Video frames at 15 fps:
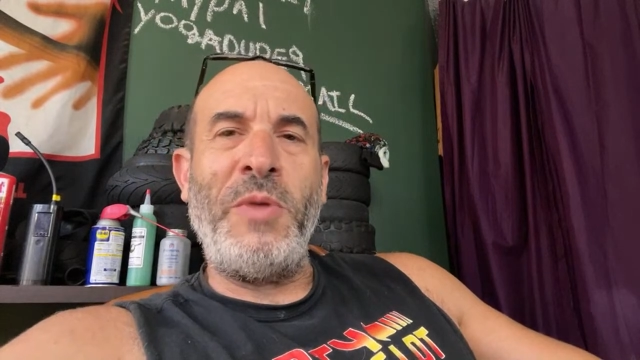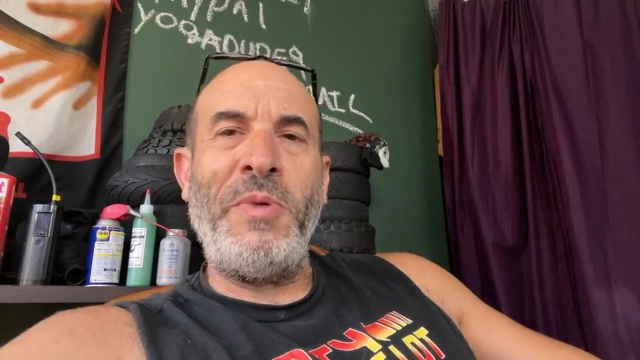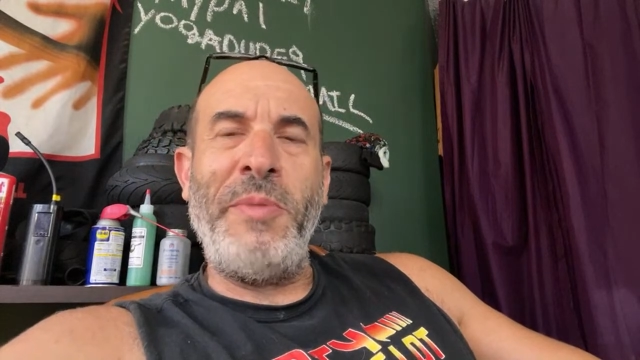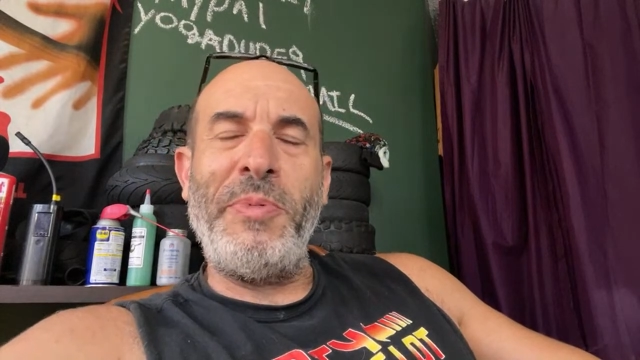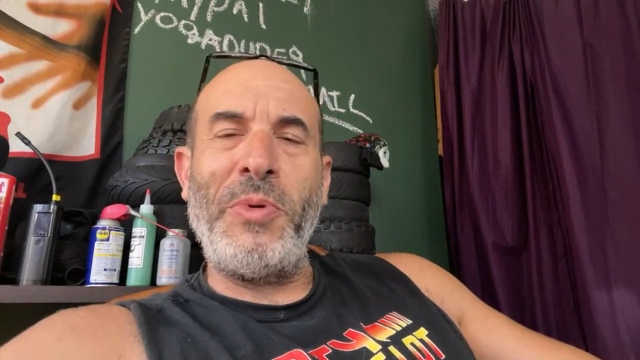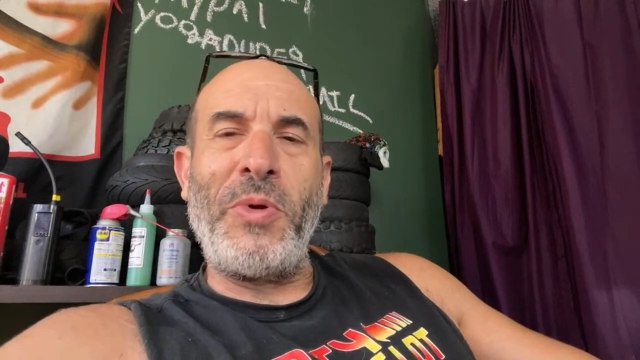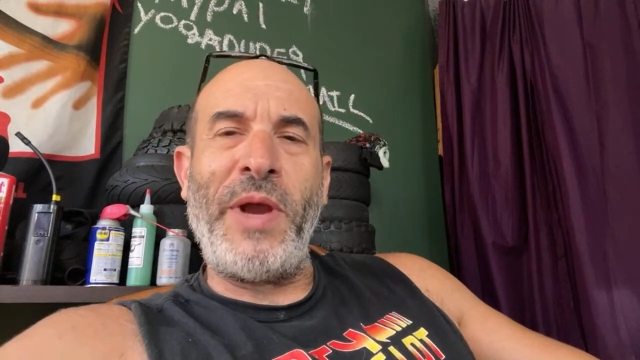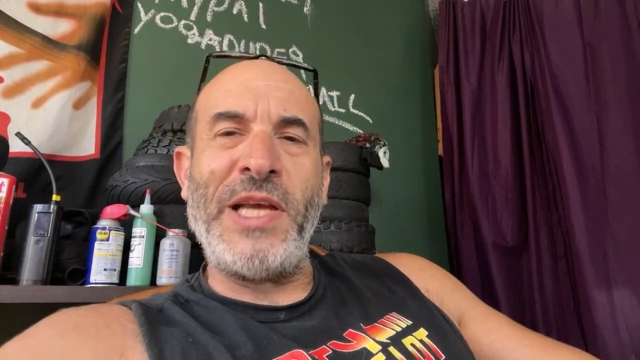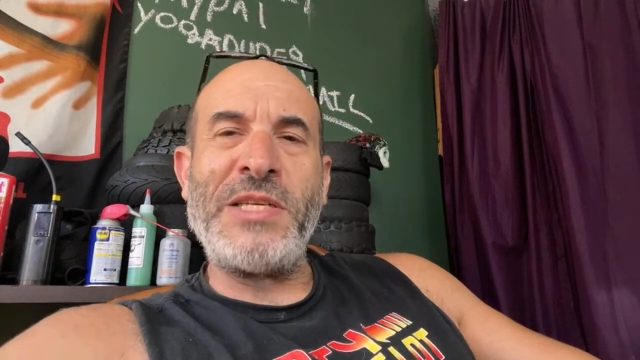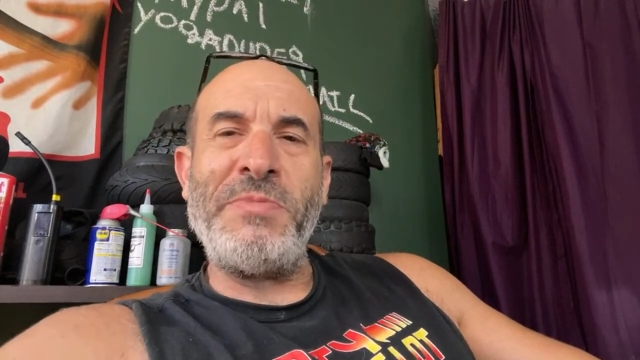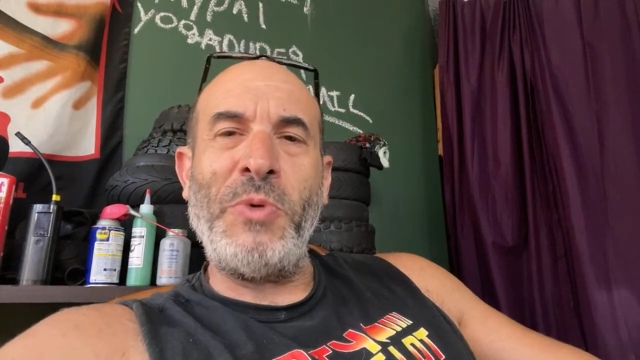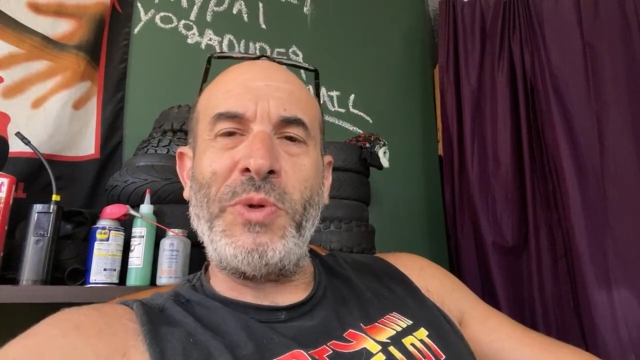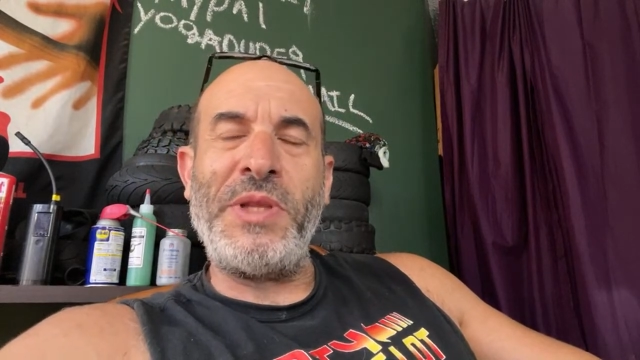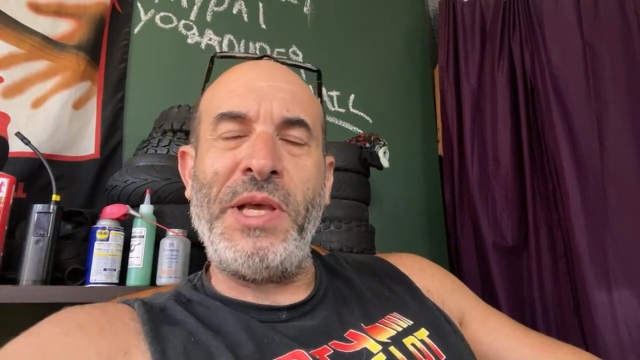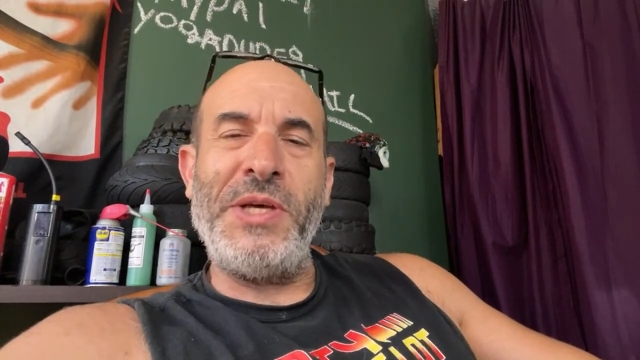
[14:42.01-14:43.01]
People were asking me
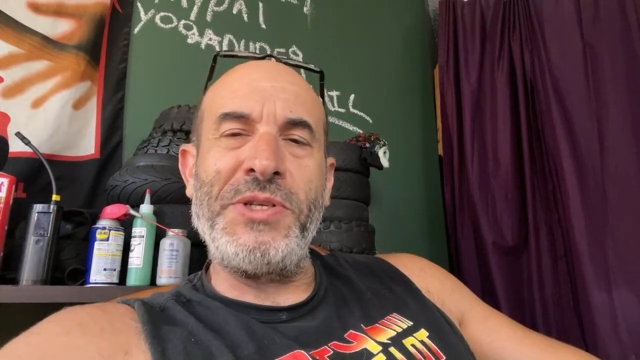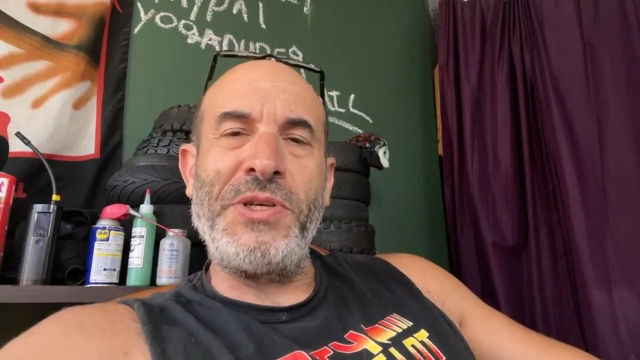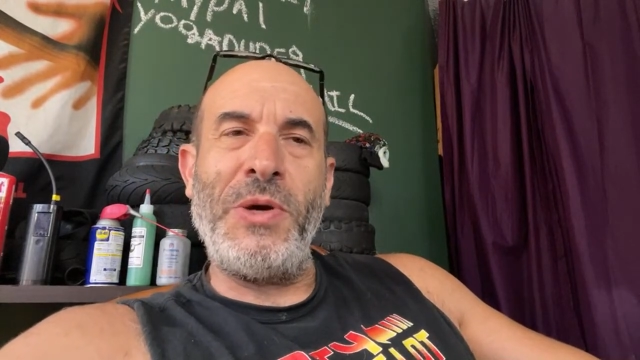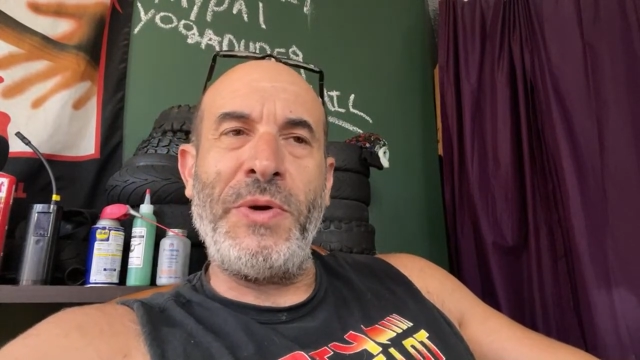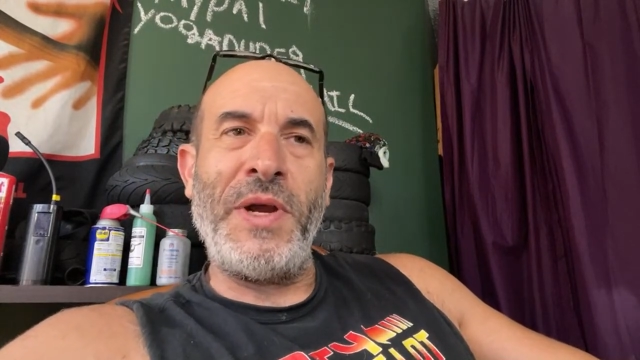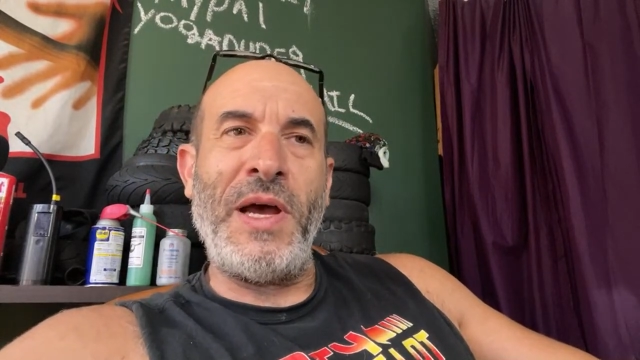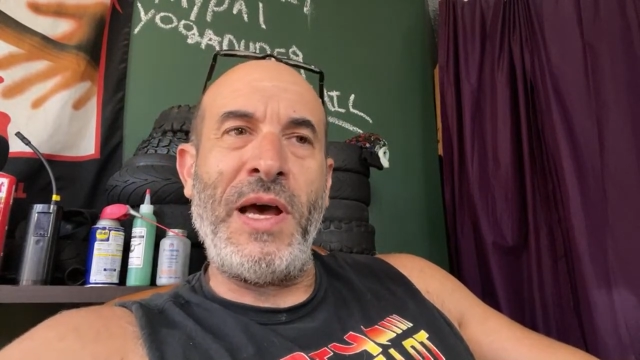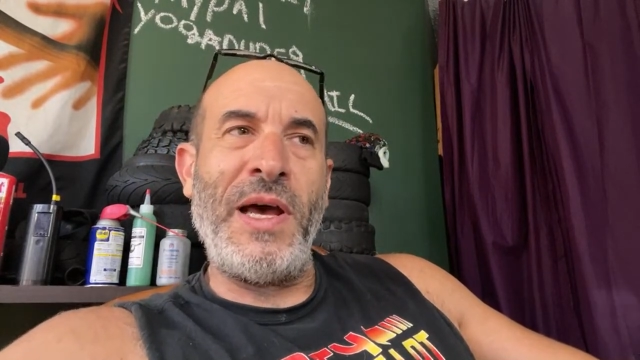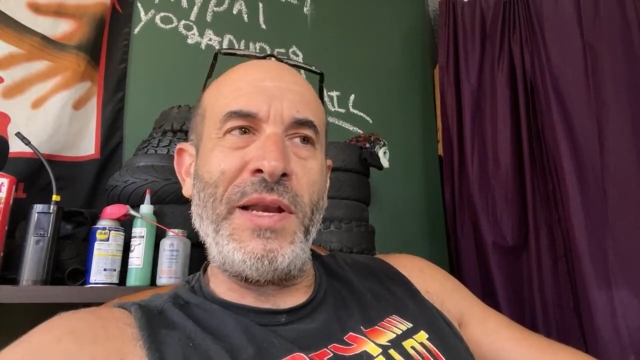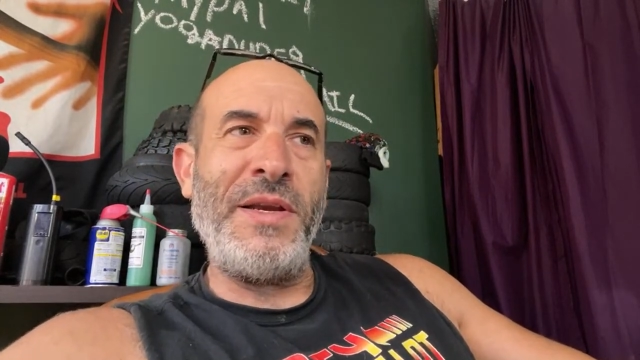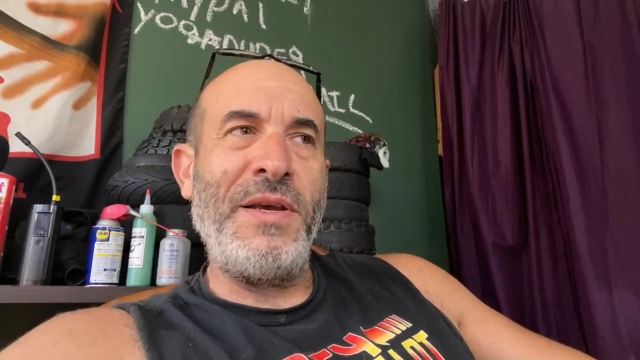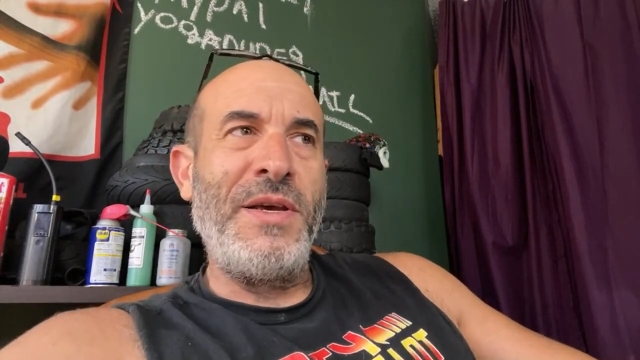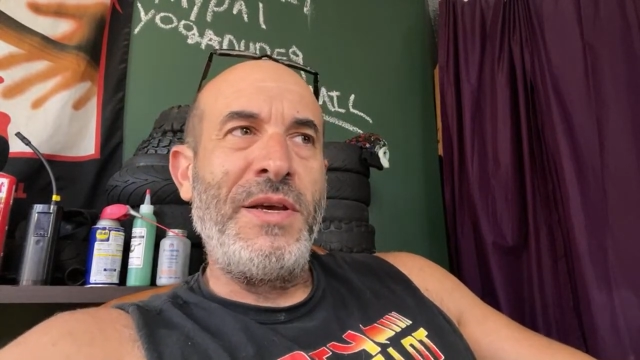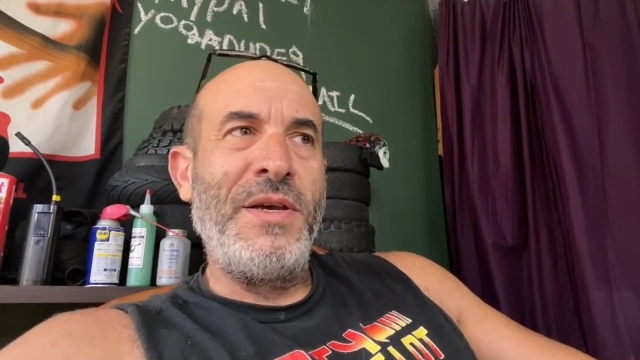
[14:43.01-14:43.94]
what the hell's going on.